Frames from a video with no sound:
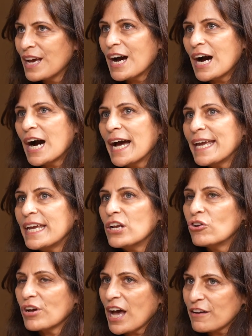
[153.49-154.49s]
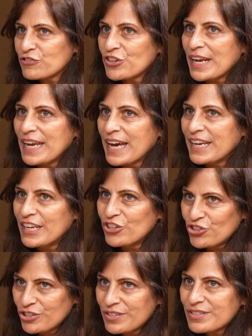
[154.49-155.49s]
I look after AI
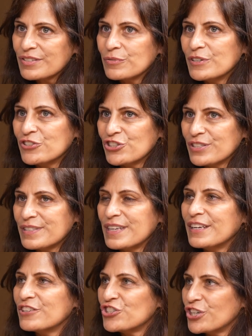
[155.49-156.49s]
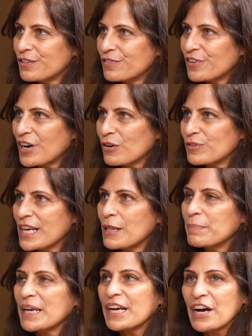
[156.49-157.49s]
Nations, which is the initiative around
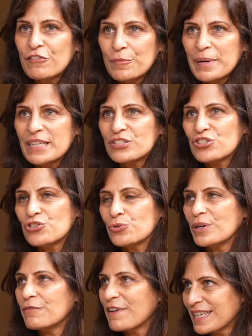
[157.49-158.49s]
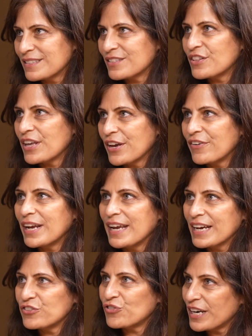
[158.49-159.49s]
helping governments to advance their
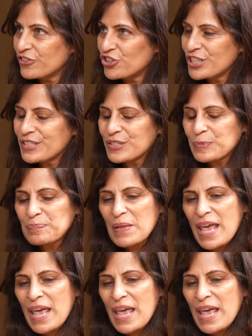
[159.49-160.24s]
AI strategies.